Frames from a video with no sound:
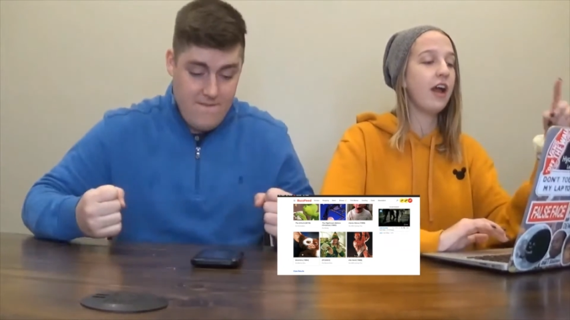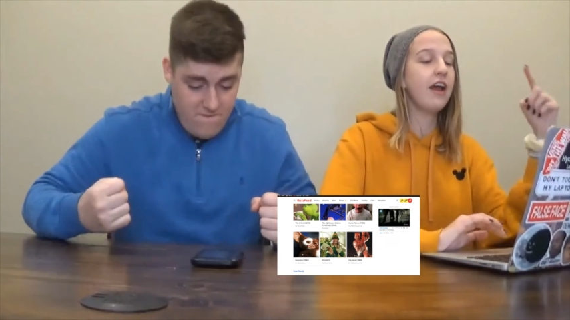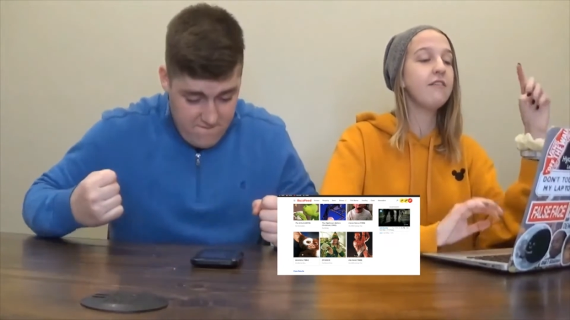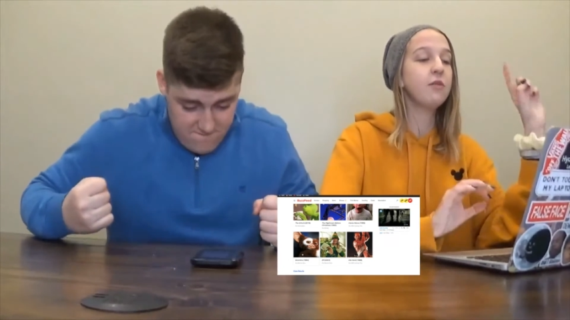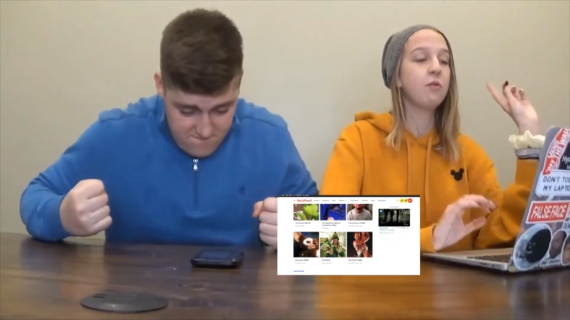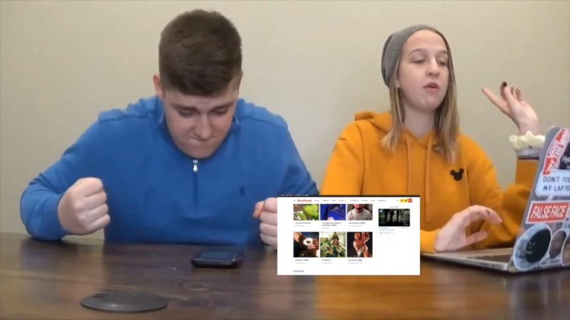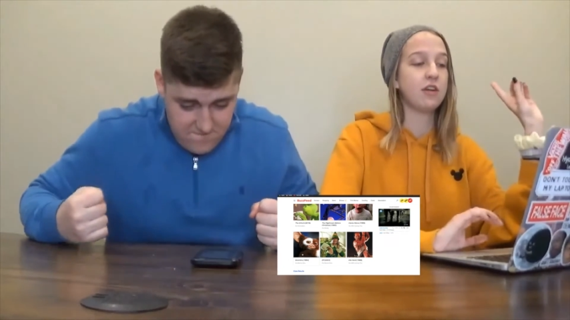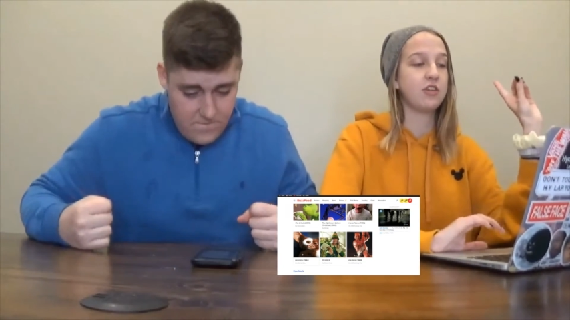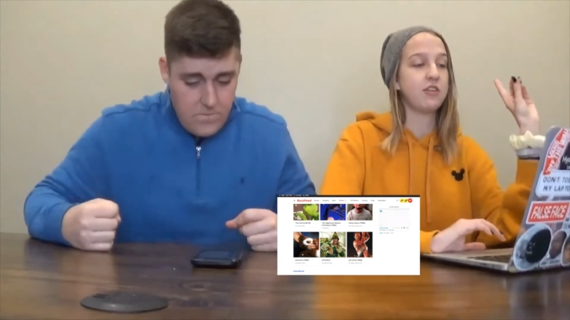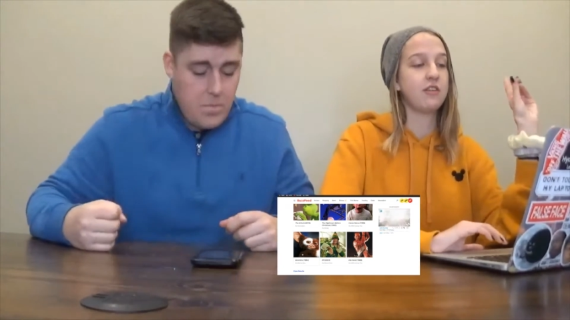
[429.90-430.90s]
Speaker 1: I haven't
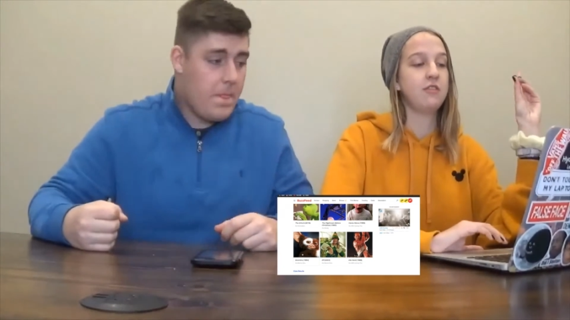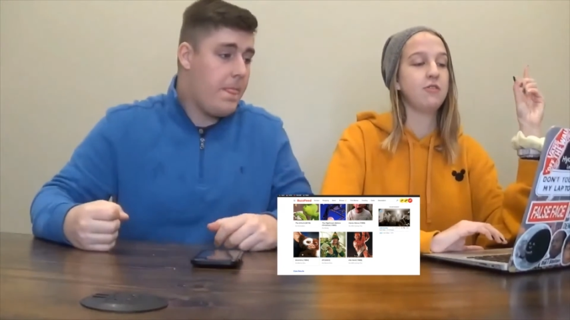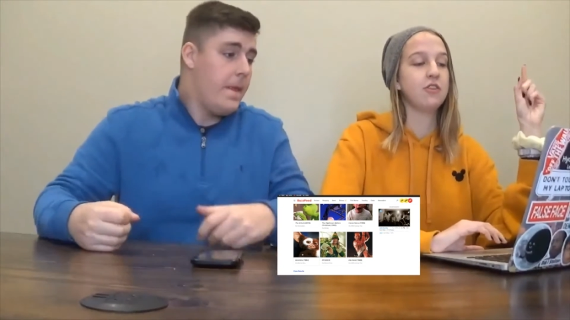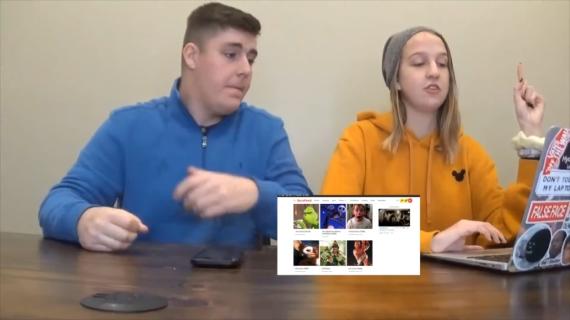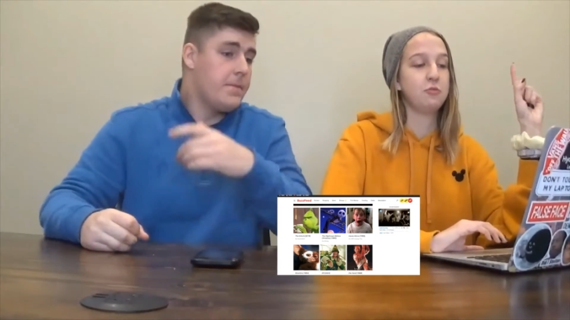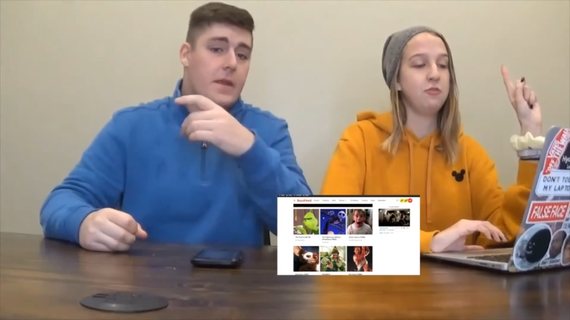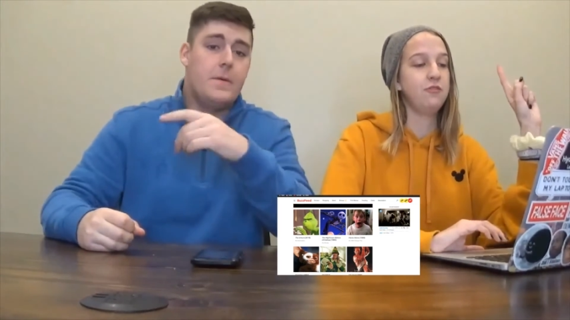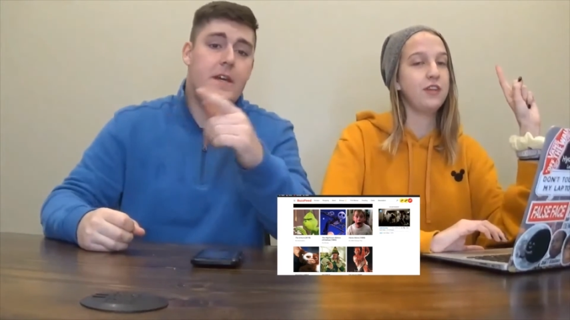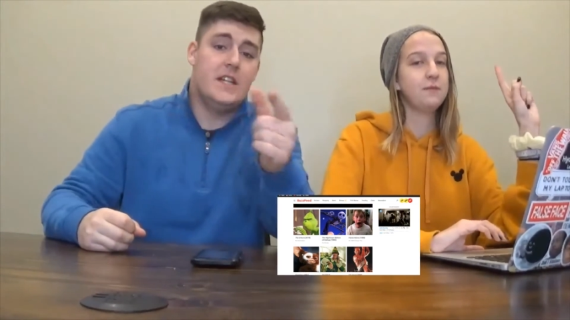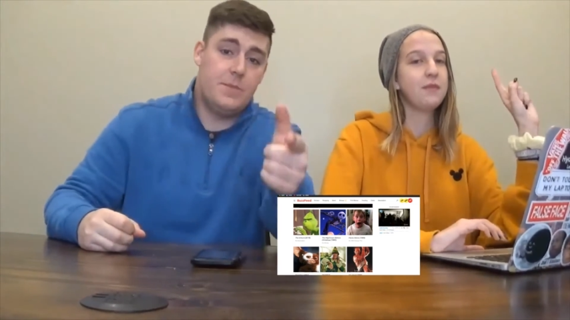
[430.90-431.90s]
watched the new Grinch
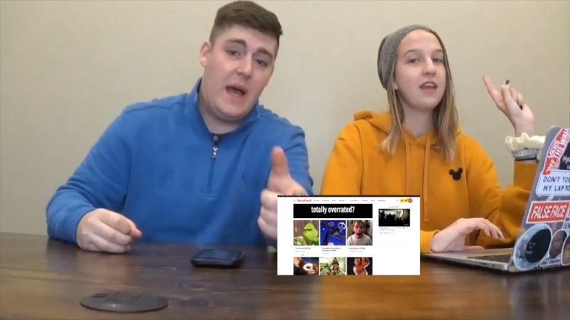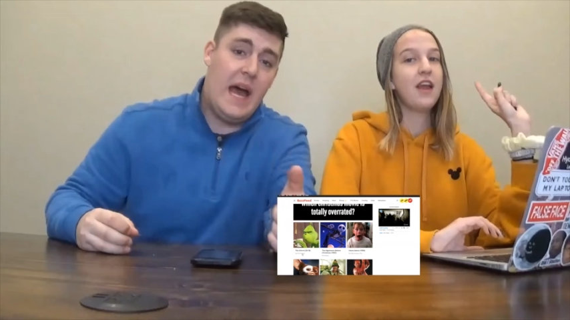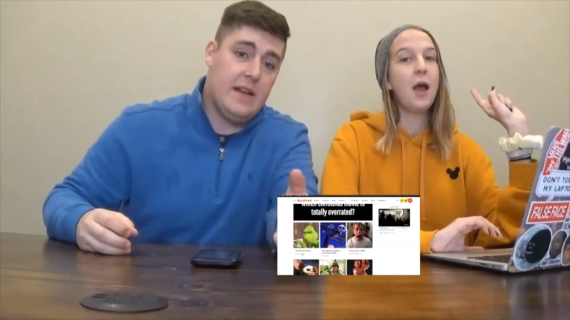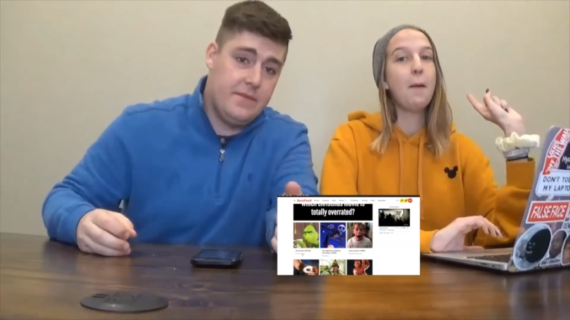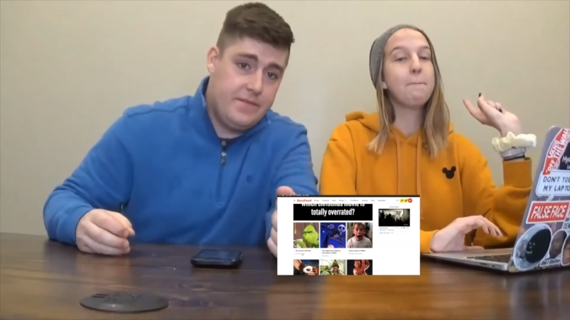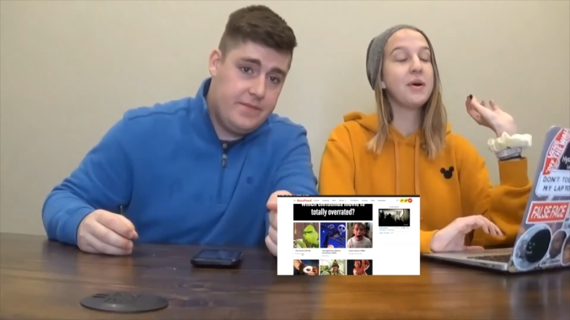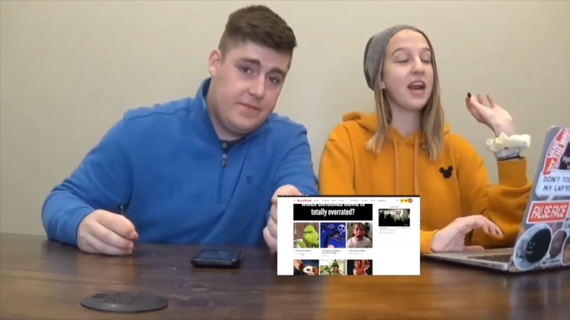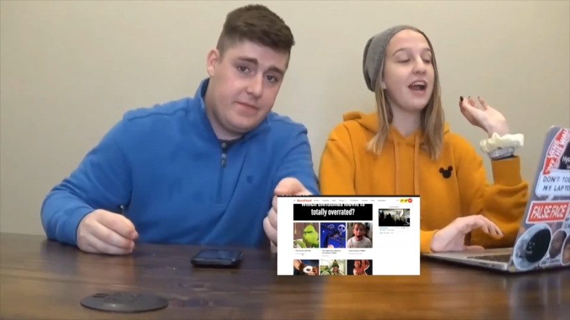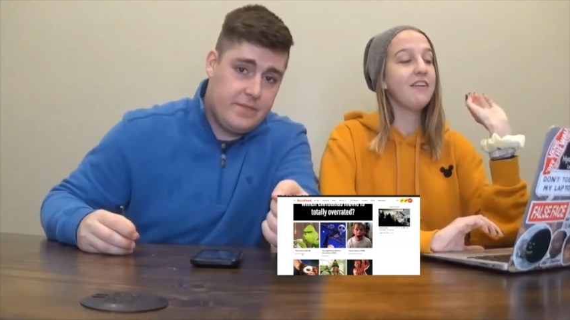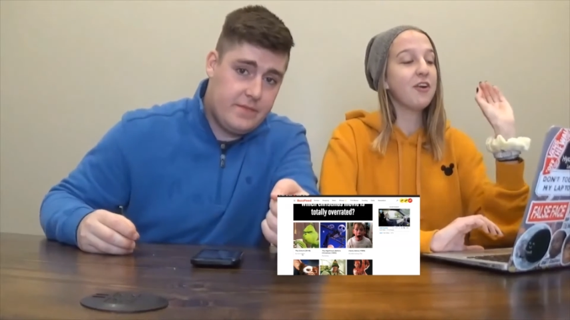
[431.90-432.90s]
movie. It's bad.
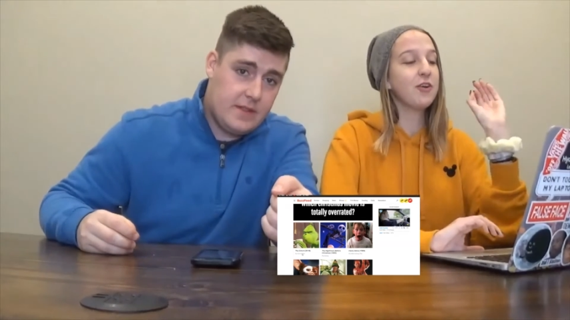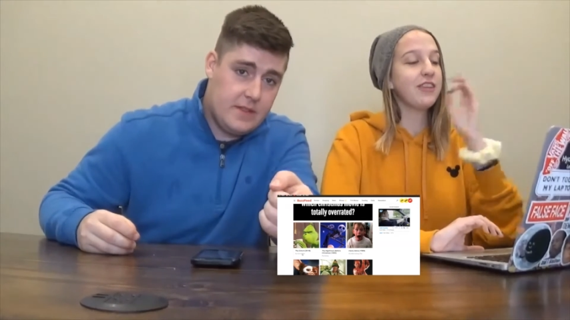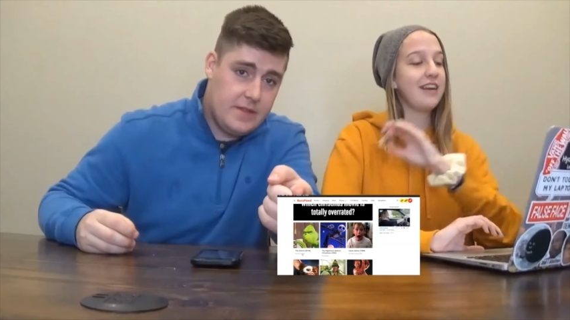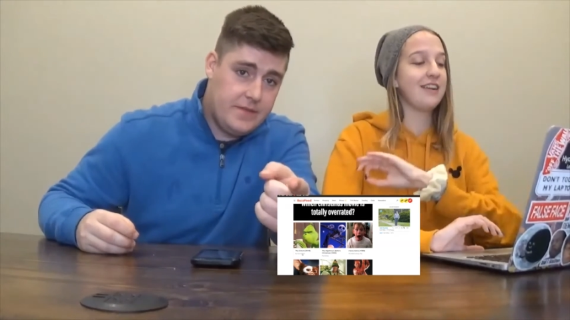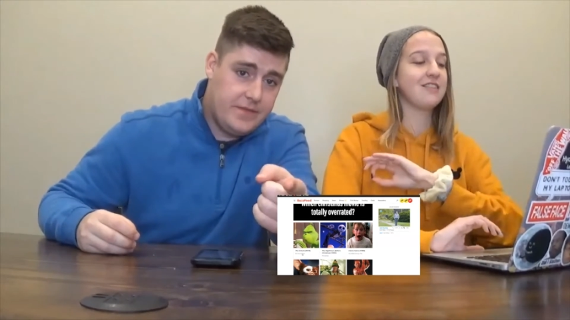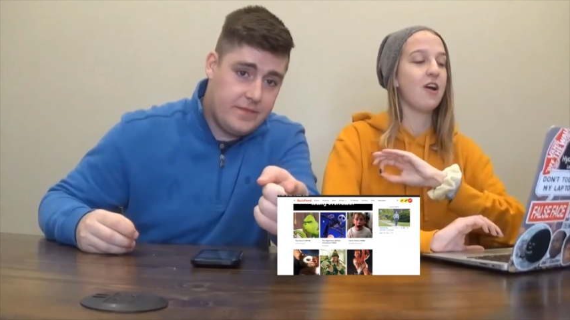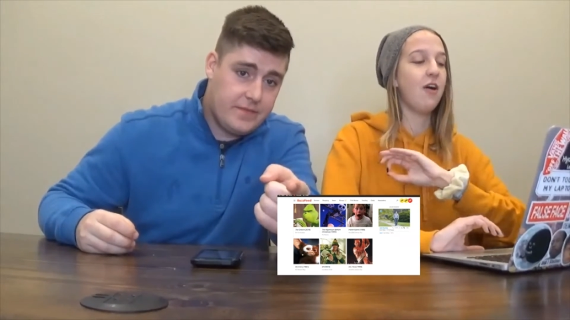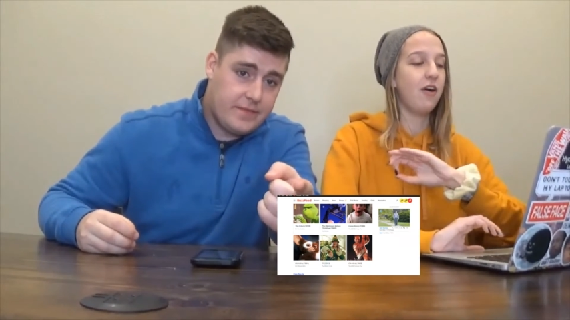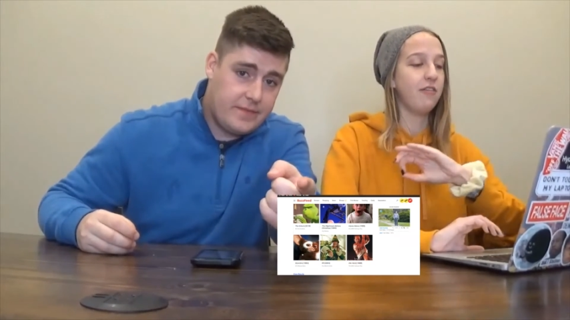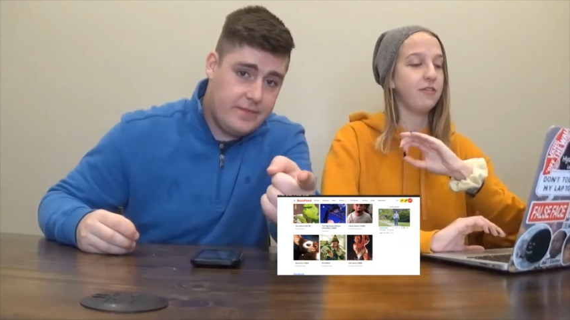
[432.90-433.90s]
But I've heard that it is
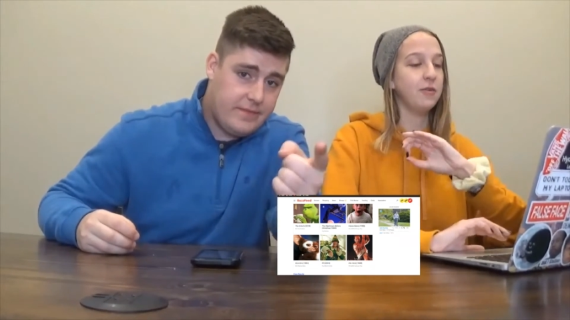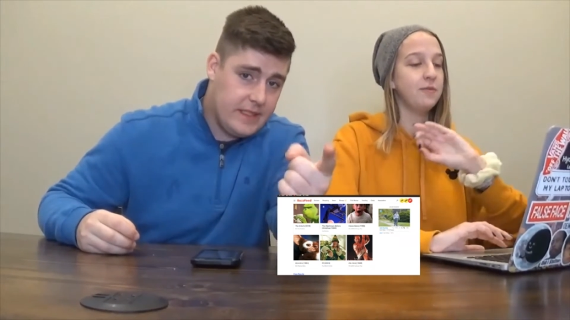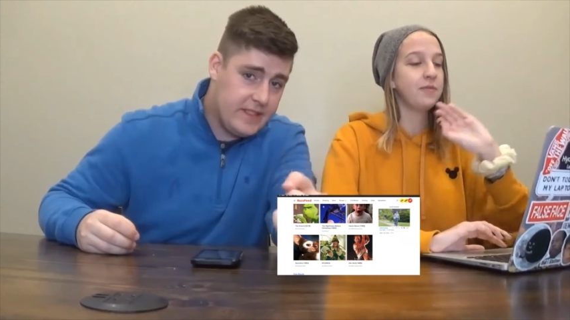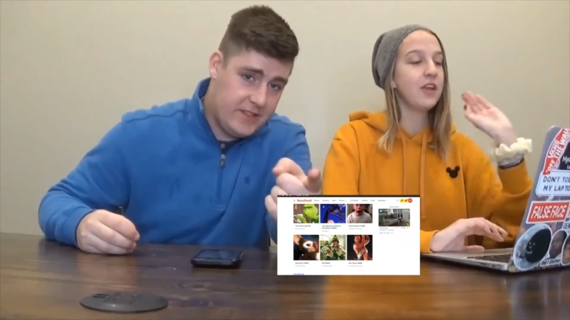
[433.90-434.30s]
awful. It's